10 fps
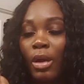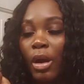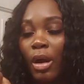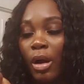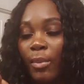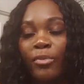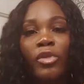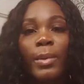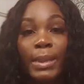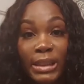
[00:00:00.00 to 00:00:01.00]

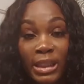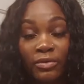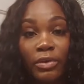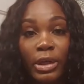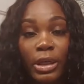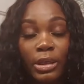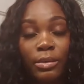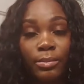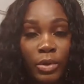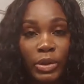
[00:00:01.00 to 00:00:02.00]
from a
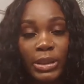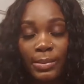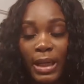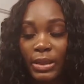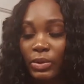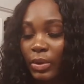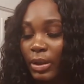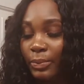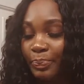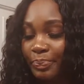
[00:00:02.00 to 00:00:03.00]
different beauty supply
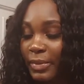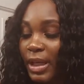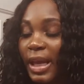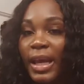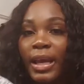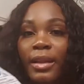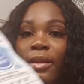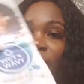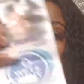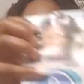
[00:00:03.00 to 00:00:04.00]
store.
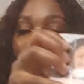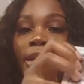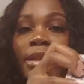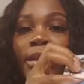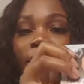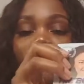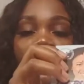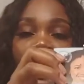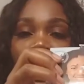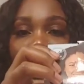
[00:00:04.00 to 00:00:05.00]
And it's a
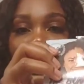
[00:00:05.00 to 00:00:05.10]
different kind